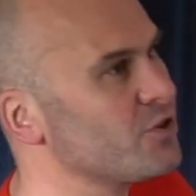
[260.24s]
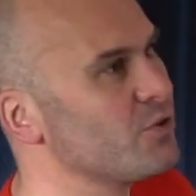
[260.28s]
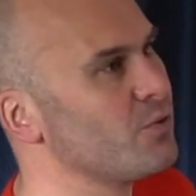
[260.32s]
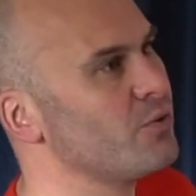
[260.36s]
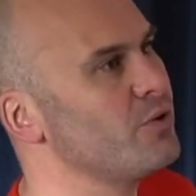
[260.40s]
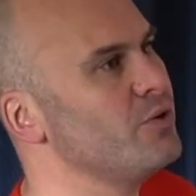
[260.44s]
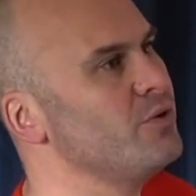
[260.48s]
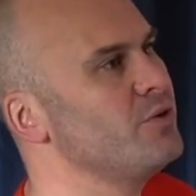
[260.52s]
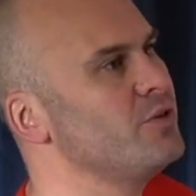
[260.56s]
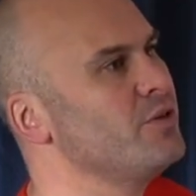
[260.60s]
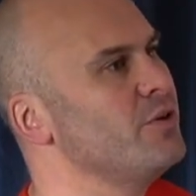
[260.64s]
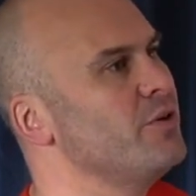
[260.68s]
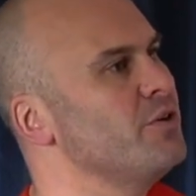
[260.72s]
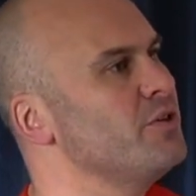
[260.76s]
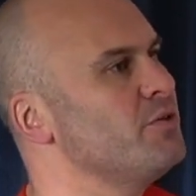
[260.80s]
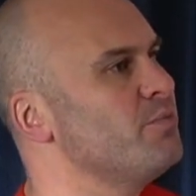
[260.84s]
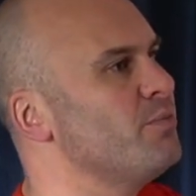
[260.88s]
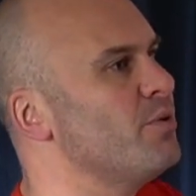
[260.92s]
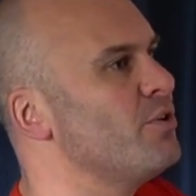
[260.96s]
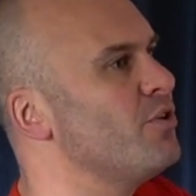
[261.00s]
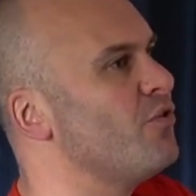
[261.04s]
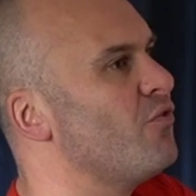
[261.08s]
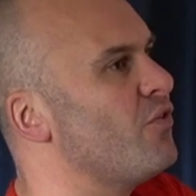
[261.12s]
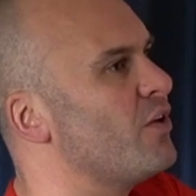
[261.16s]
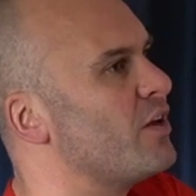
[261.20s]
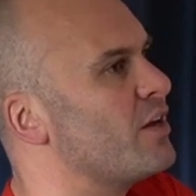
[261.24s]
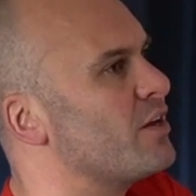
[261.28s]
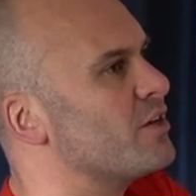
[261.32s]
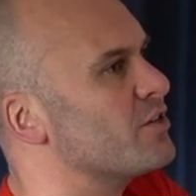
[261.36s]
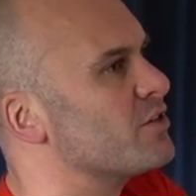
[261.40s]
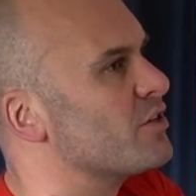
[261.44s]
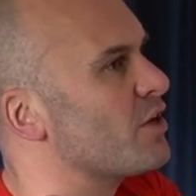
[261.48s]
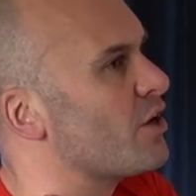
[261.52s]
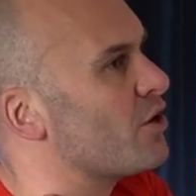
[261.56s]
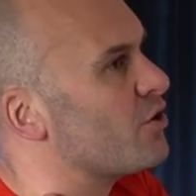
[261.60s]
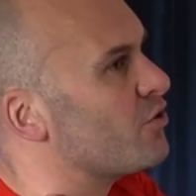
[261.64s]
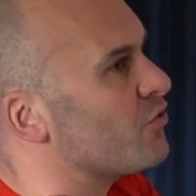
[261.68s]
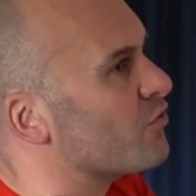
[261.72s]
what you do is put your fingers
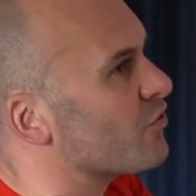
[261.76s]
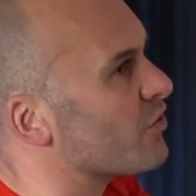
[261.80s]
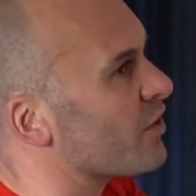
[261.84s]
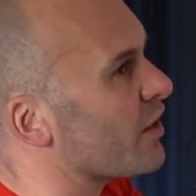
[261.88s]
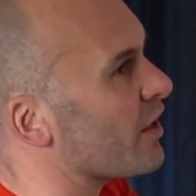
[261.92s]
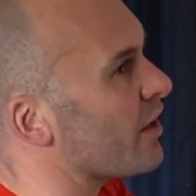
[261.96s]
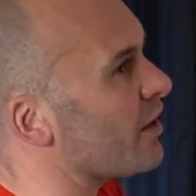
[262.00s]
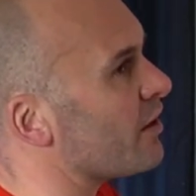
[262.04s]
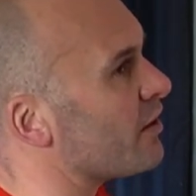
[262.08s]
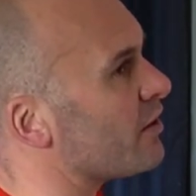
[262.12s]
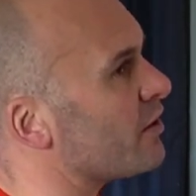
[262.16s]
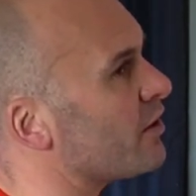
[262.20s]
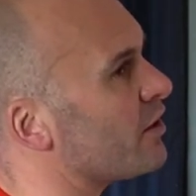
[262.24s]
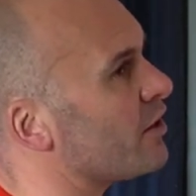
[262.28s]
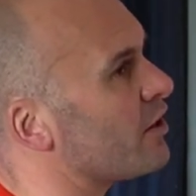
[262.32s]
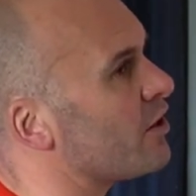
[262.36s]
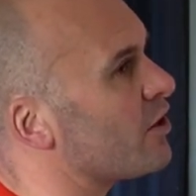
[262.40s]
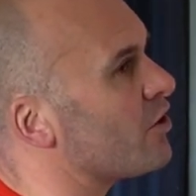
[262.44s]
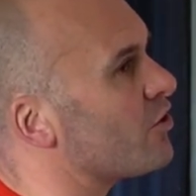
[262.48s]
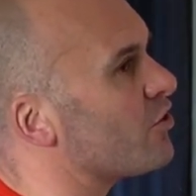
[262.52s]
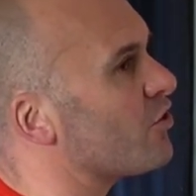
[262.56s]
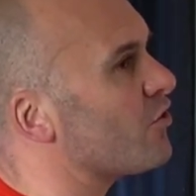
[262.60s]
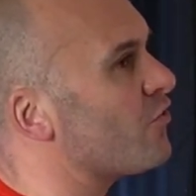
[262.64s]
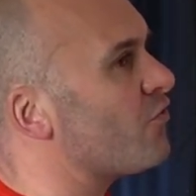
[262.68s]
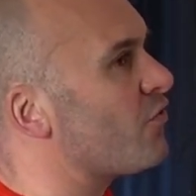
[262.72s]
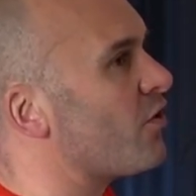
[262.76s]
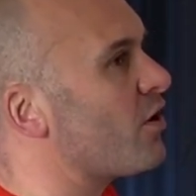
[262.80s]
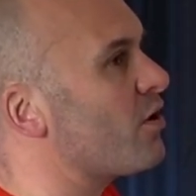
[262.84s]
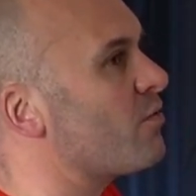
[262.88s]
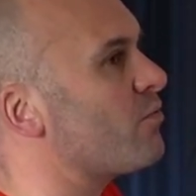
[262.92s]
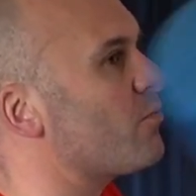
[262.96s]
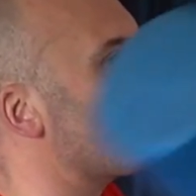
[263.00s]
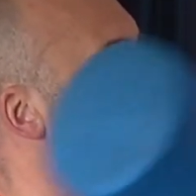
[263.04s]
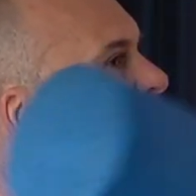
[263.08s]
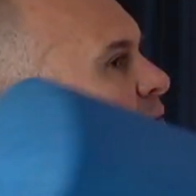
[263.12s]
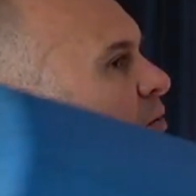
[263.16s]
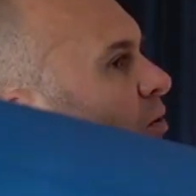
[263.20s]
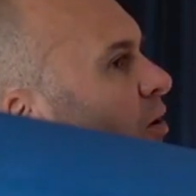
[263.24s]
over there, the foam
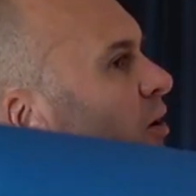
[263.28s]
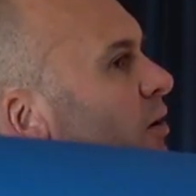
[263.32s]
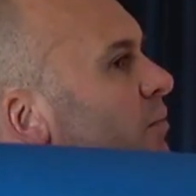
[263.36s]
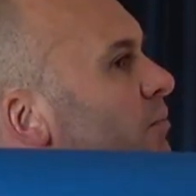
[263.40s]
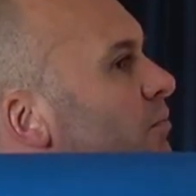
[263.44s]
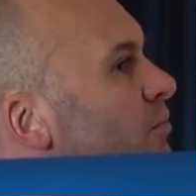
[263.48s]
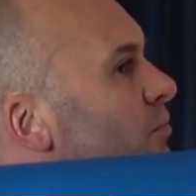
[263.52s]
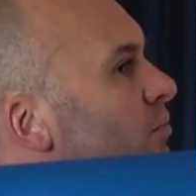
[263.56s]
roller